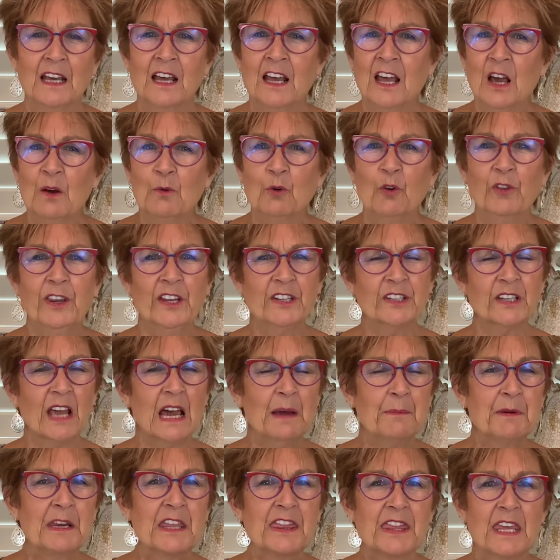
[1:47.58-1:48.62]
Well, this
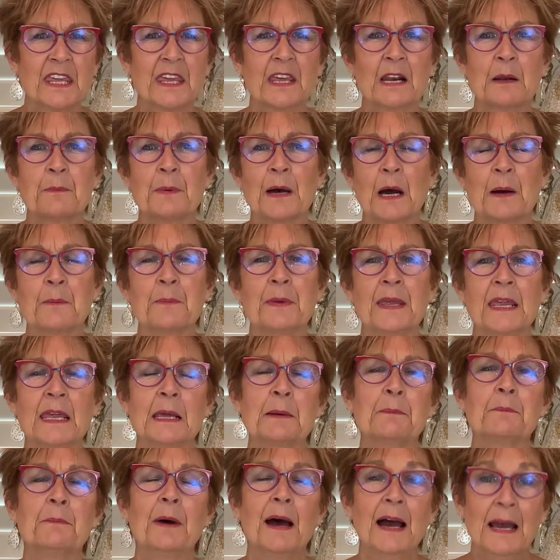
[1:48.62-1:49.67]
got me thinking about me
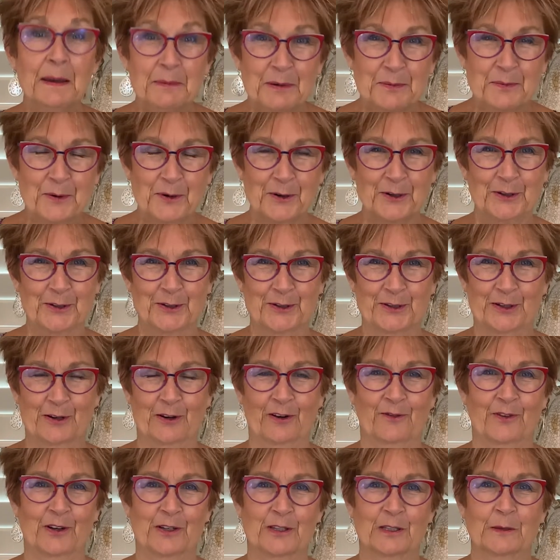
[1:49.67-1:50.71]
and my memorial
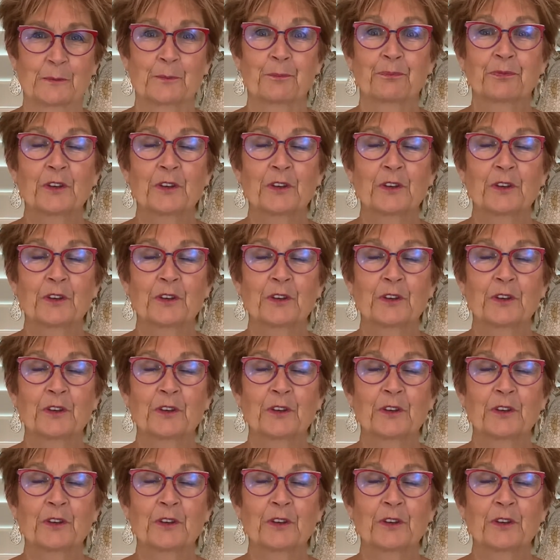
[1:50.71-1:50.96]
service.